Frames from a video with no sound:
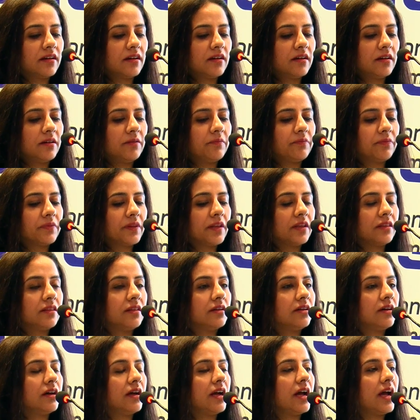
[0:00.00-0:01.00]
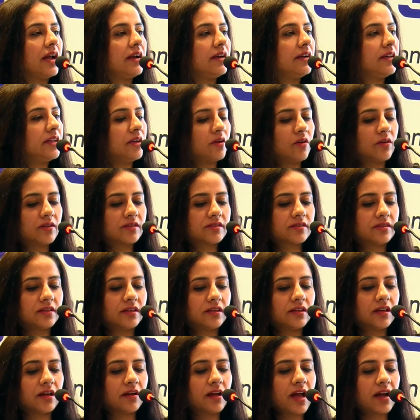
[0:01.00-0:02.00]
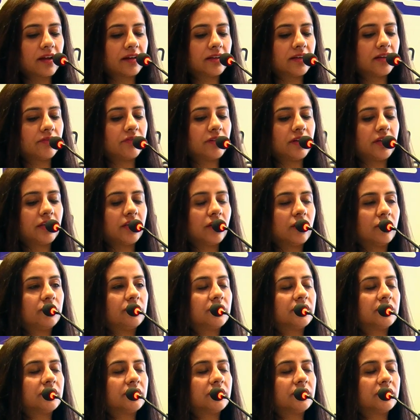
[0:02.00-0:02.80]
the antioxidant activity of